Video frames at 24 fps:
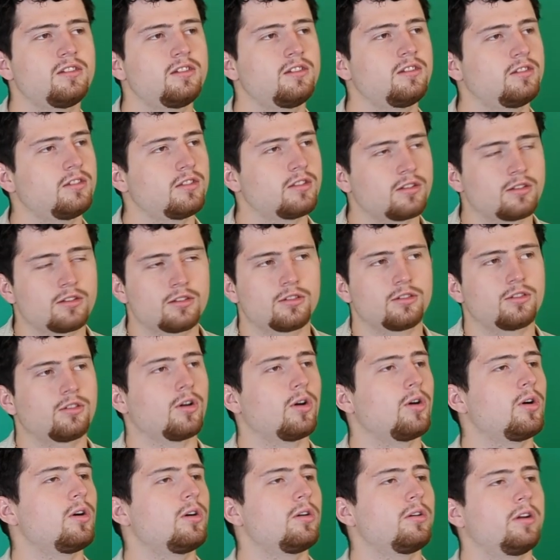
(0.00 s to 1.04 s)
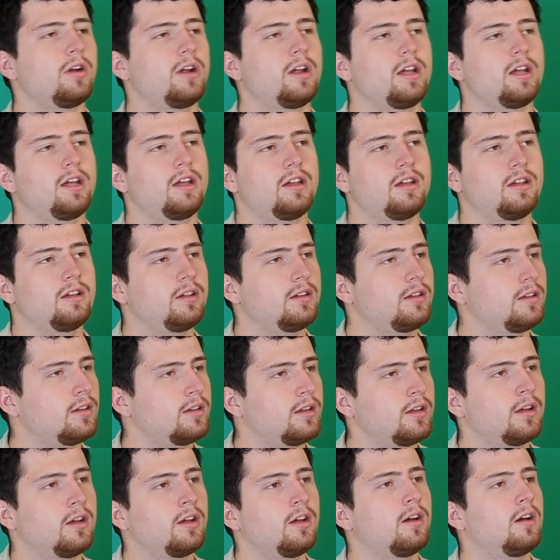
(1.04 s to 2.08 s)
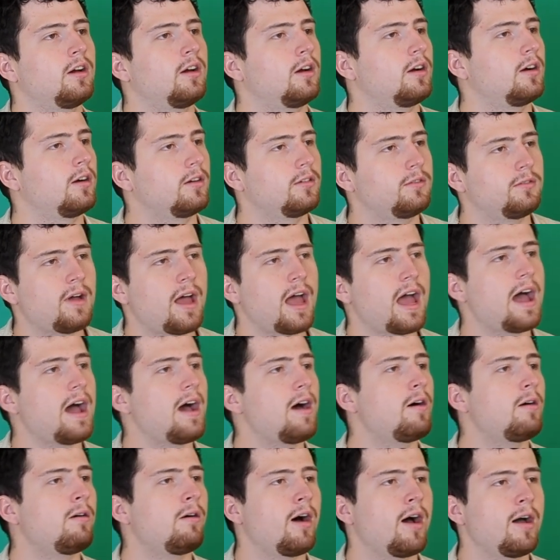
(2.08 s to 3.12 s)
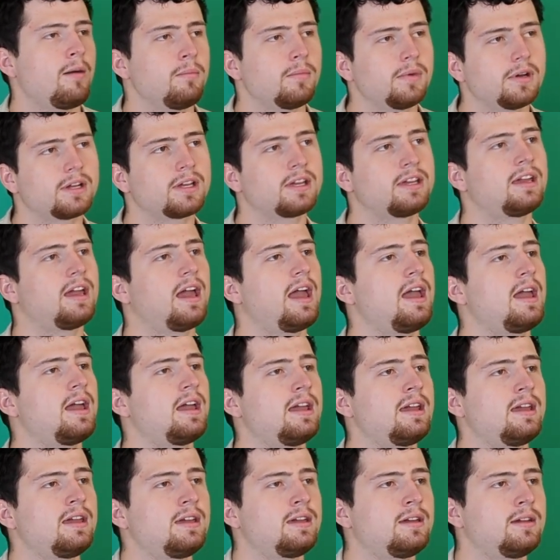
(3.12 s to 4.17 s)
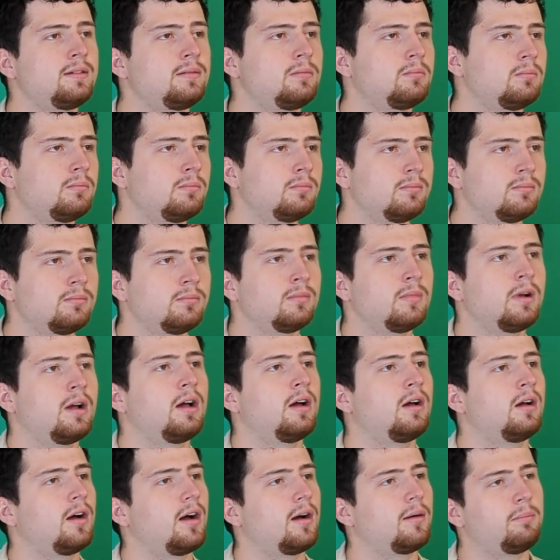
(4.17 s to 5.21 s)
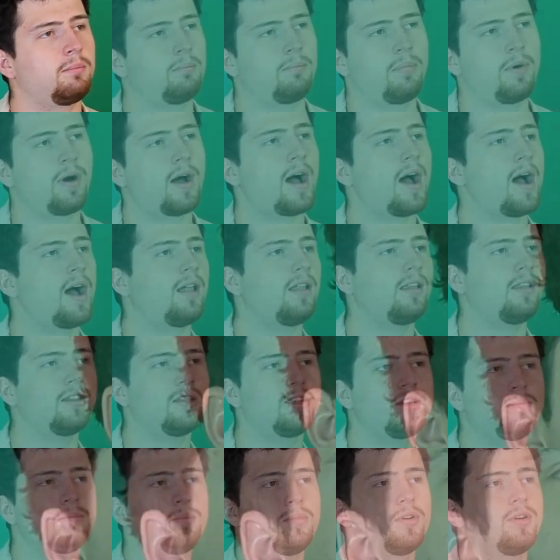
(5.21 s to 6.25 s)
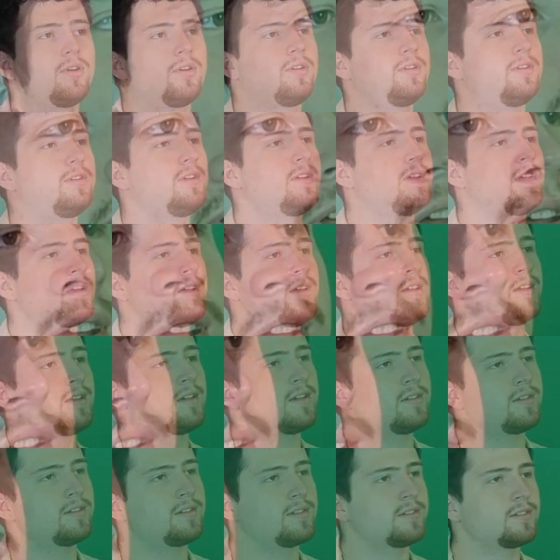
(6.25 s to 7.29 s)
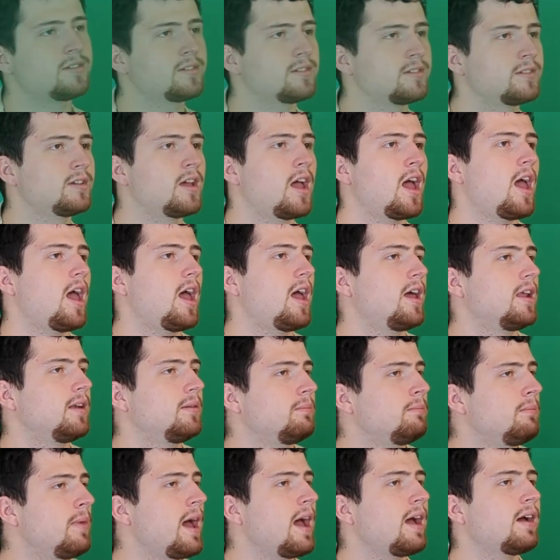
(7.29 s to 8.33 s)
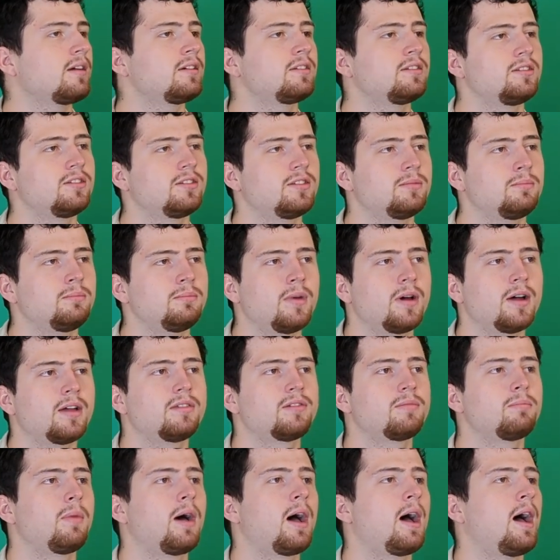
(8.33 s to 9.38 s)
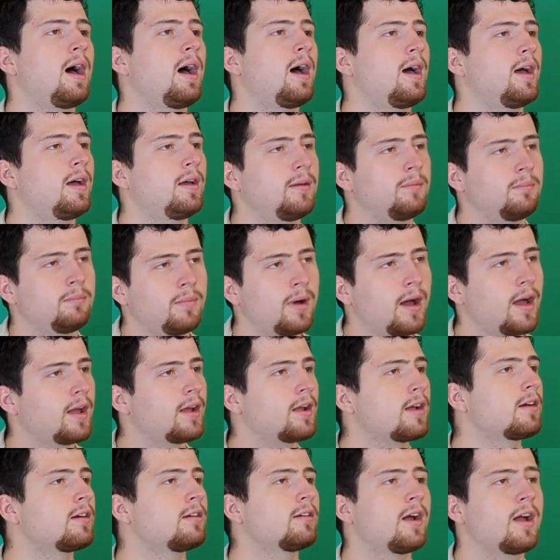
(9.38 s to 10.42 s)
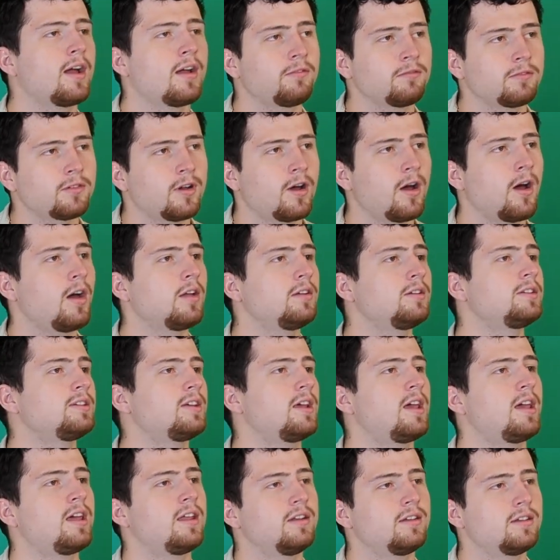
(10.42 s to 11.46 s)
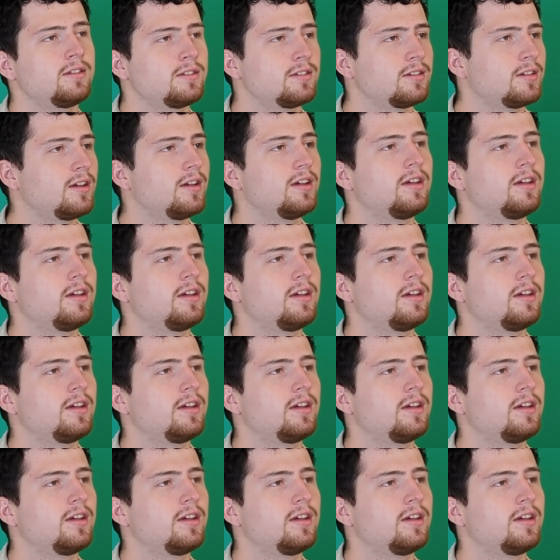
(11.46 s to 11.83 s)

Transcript: is the story of how I became a barley burn discs and maximized my Minecraft content